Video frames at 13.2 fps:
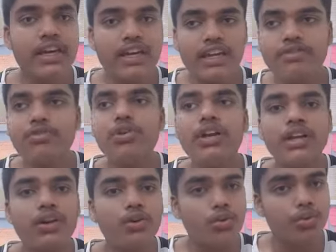If you are
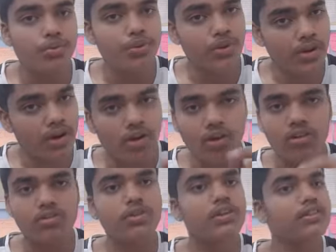in room, you are
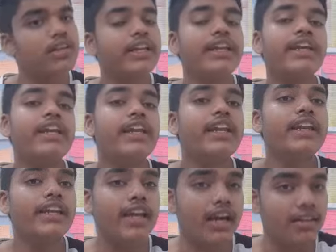also exhaling and
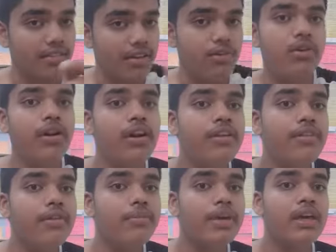inhaling, that's why you are
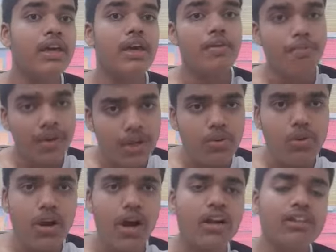living, but you
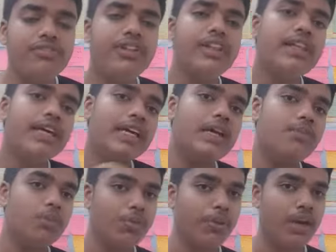can't feel the air
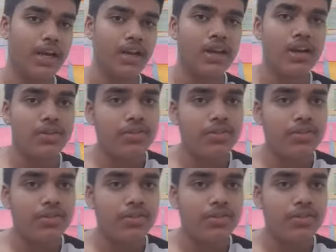properly.